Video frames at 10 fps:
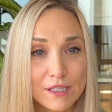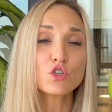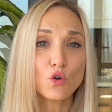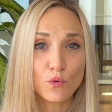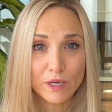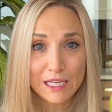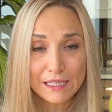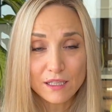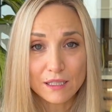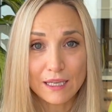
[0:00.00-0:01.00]
So we
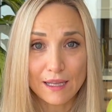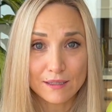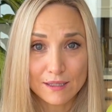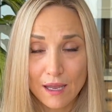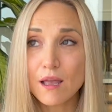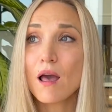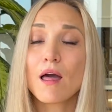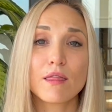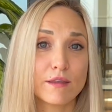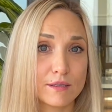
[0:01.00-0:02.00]
clearly can say
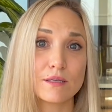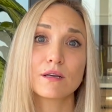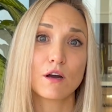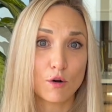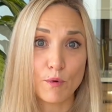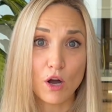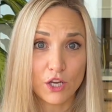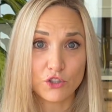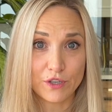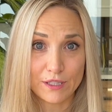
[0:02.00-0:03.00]
this is a
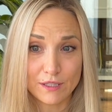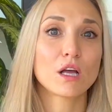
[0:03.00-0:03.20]
carbohydrate.